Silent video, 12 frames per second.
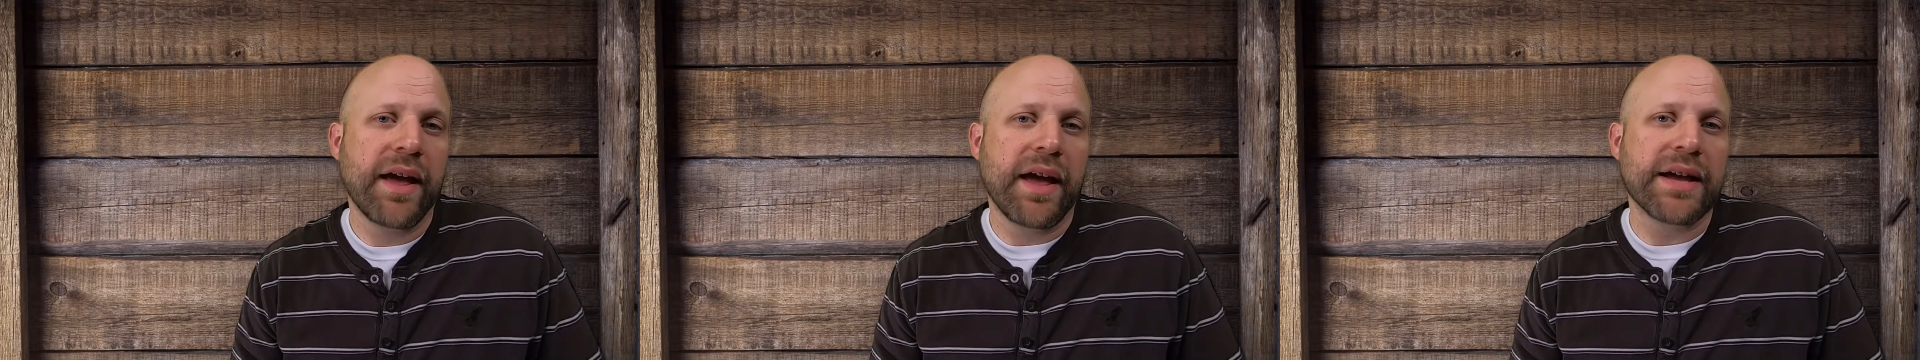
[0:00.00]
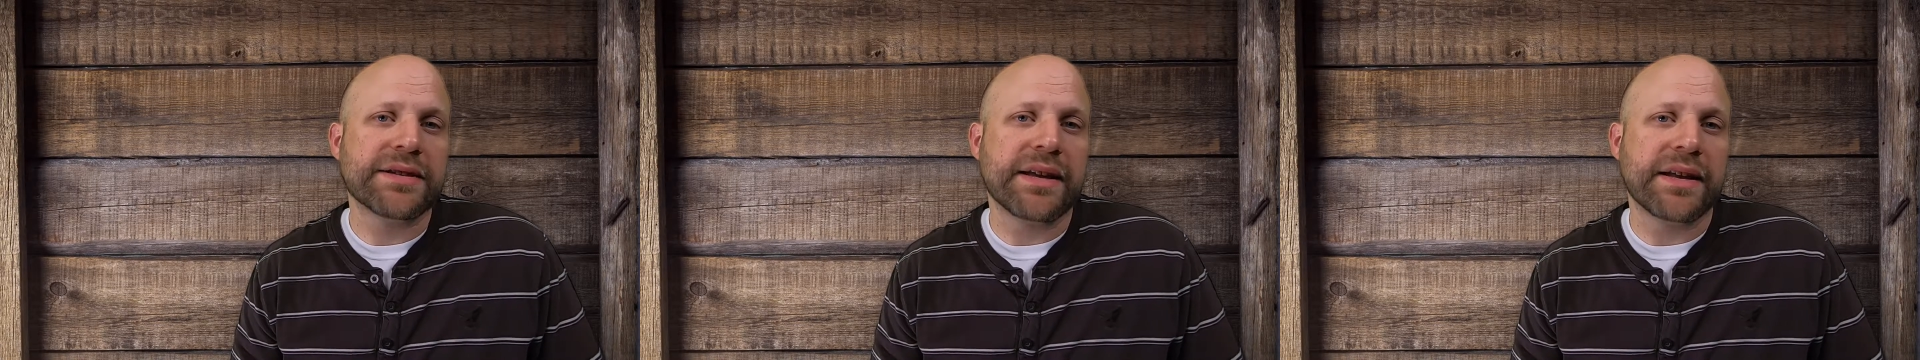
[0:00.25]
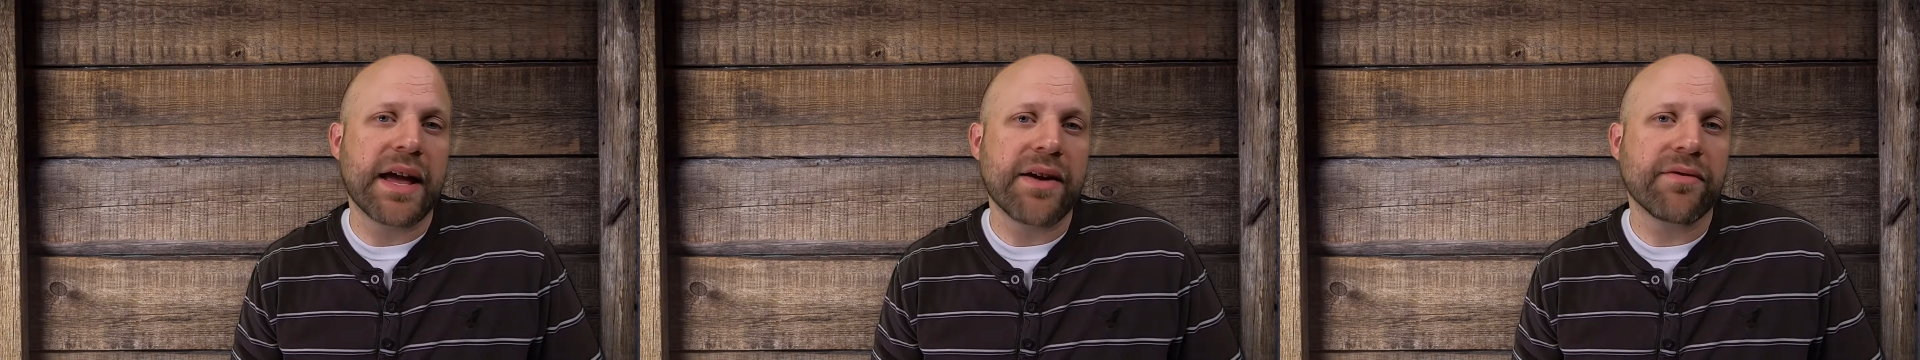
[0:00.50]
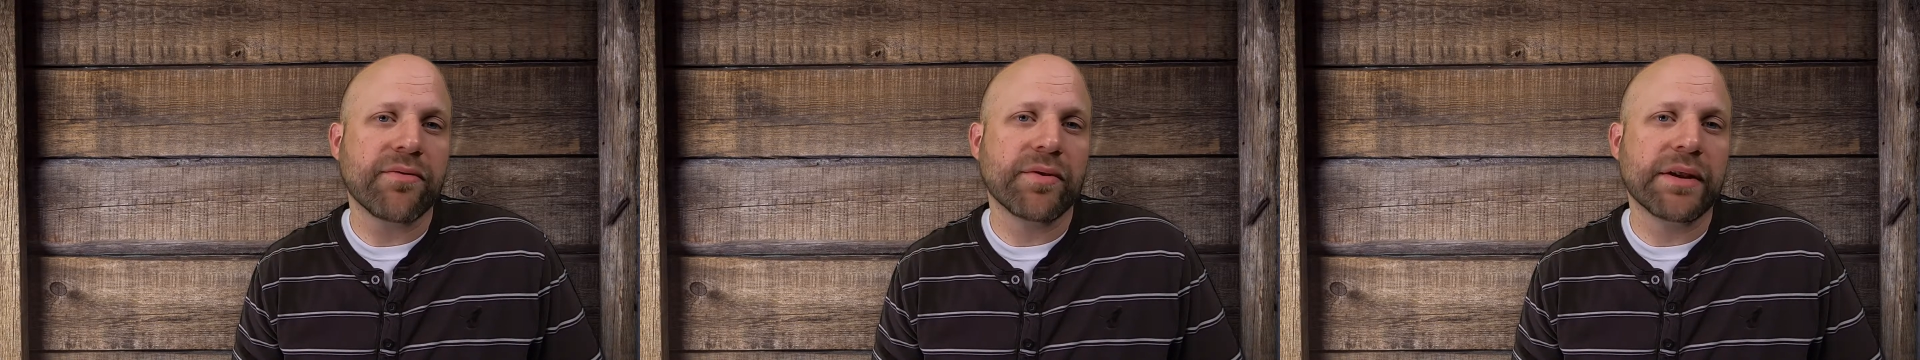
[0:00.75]
is they
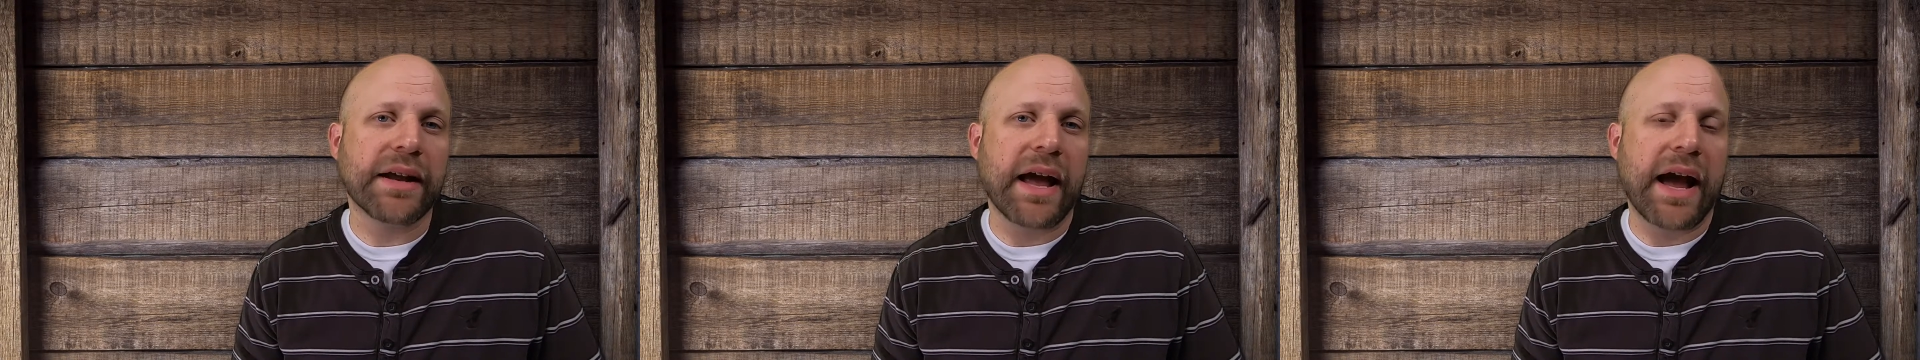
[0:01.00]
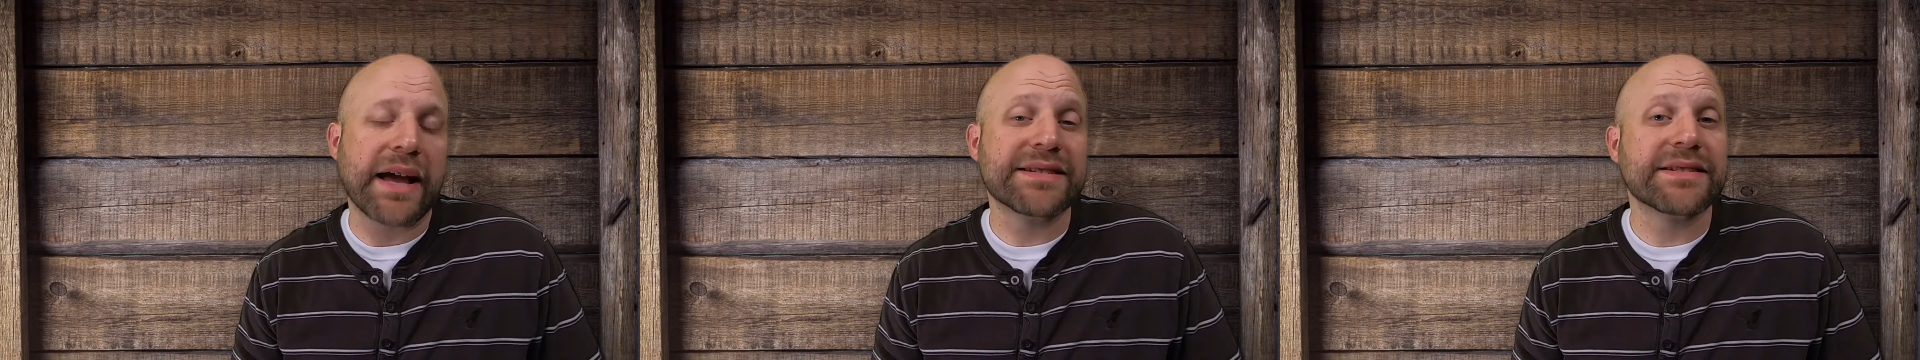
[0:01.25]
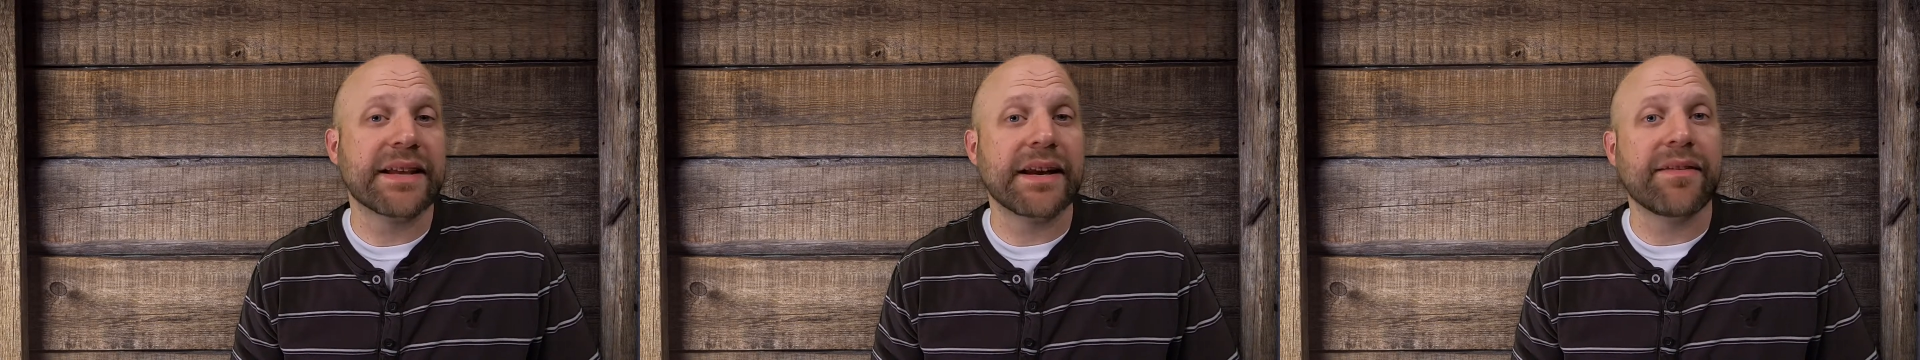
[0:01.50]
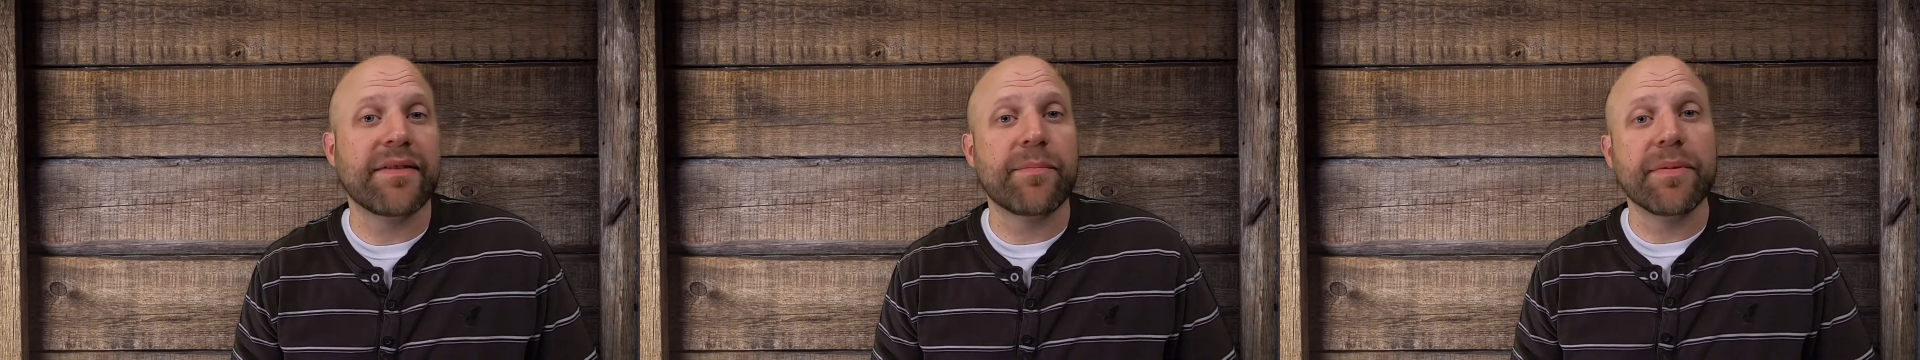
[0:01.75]
haven't really
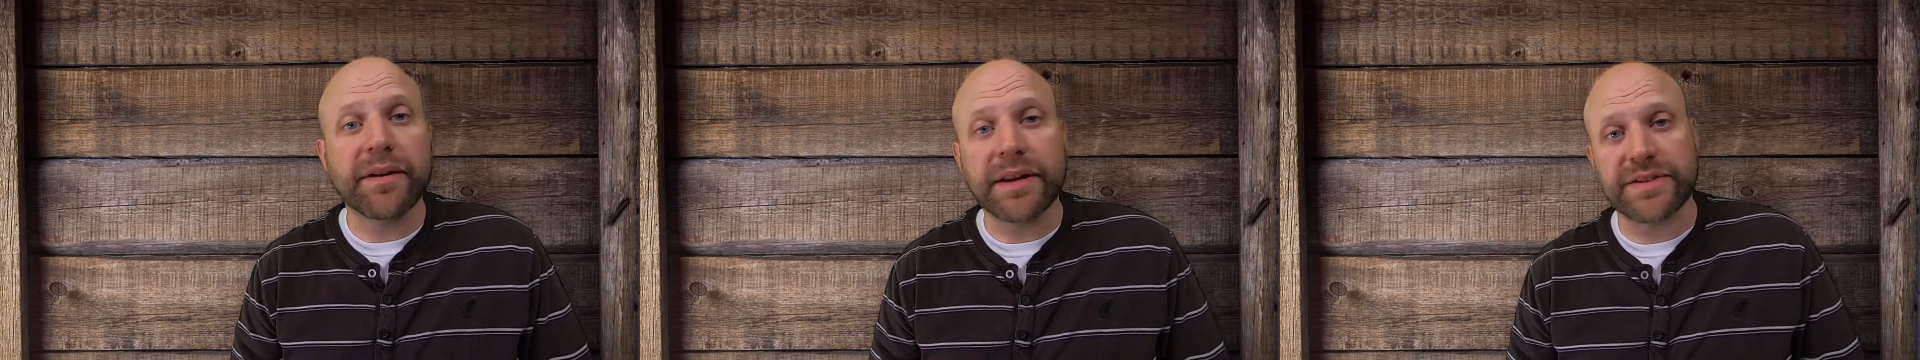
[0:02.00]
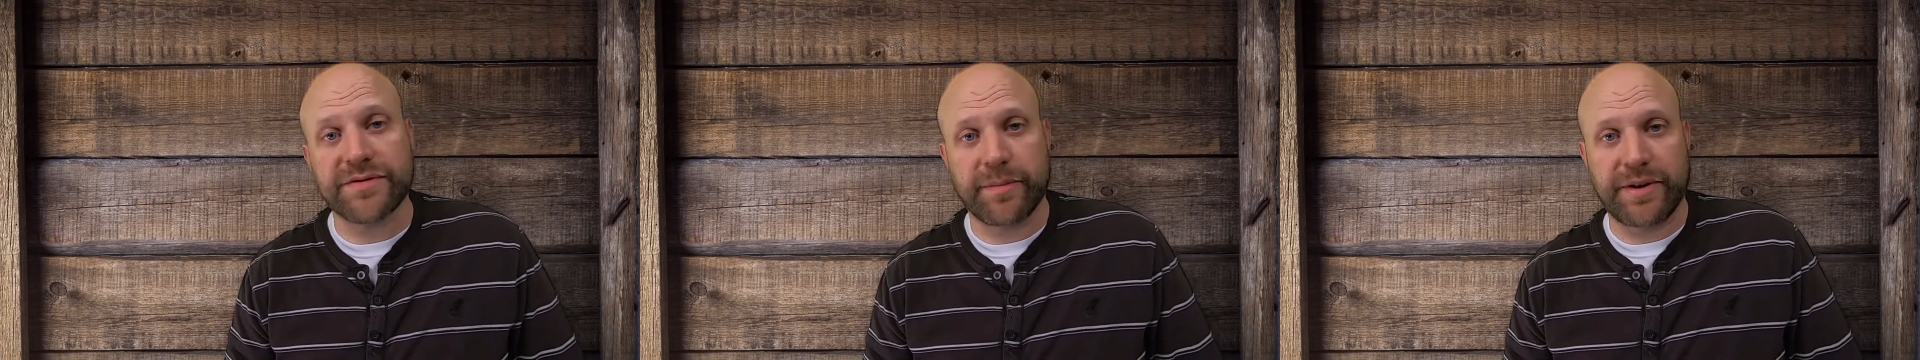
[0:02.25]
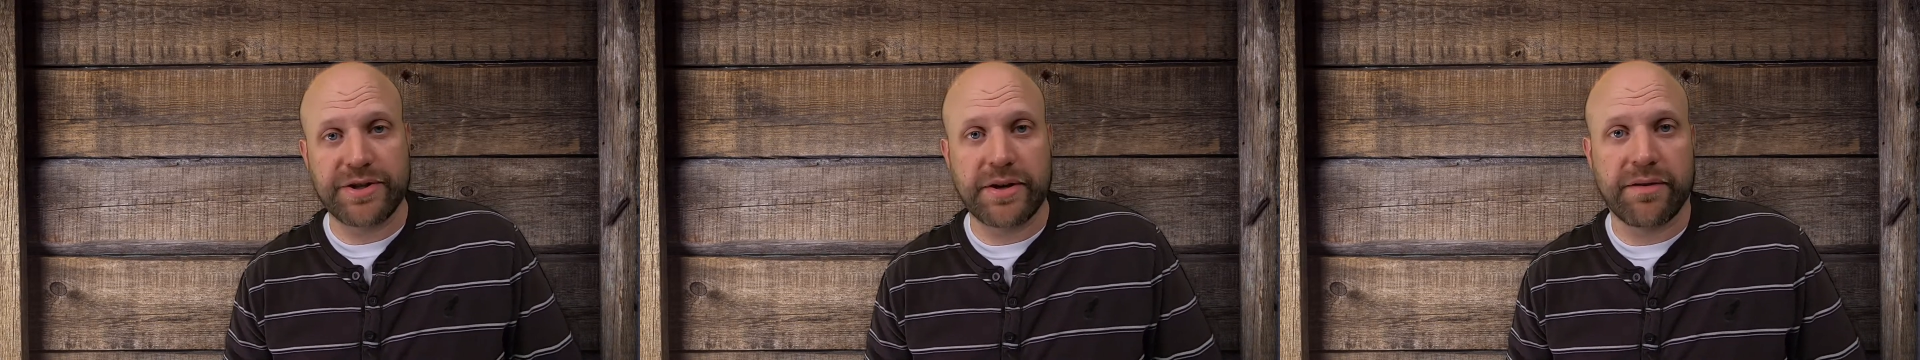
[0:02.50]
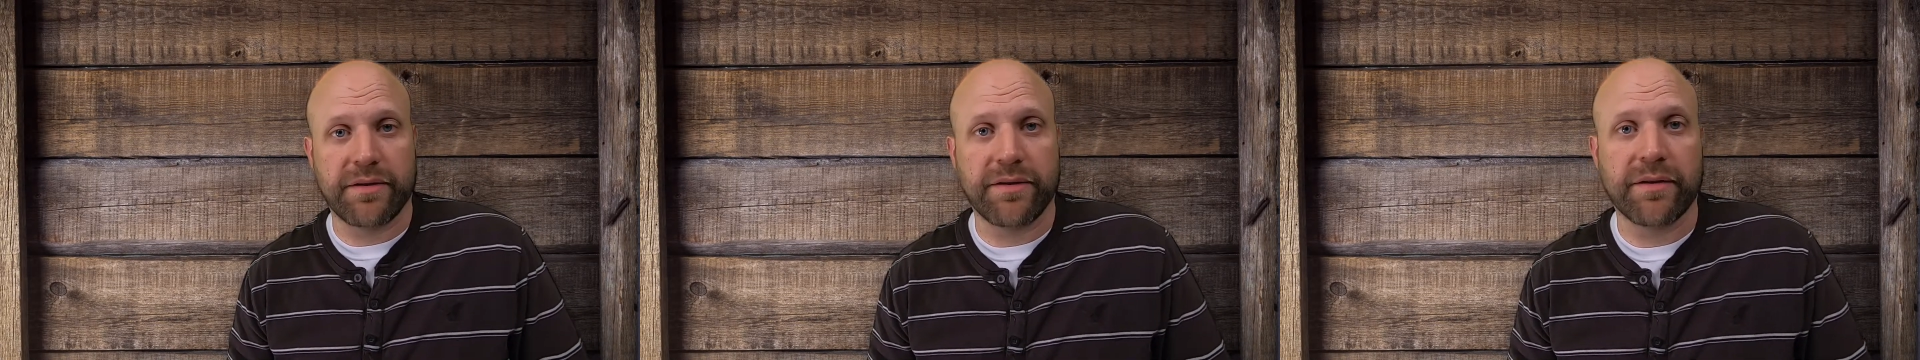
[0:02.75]
isolated the buildings from each other.